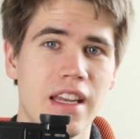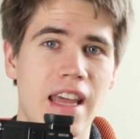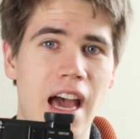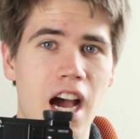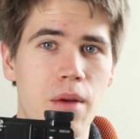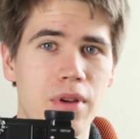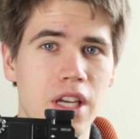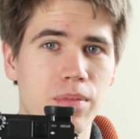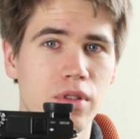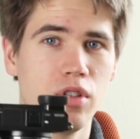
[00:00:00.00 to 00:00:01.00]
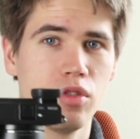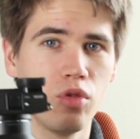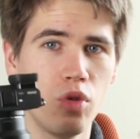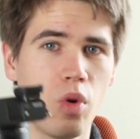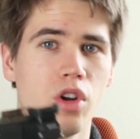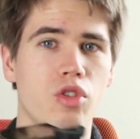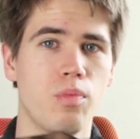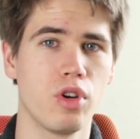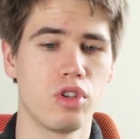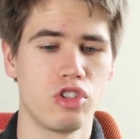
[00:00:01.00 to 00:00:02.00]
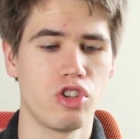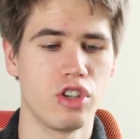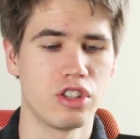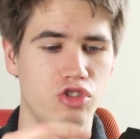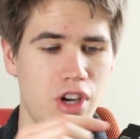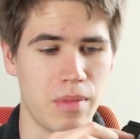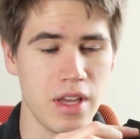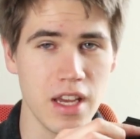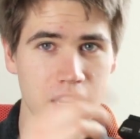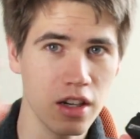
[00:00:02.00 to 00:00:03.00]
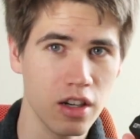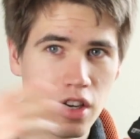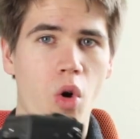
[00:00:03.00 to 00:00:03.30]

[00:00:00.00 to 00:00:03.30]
There are people who want to put the shoulder strap here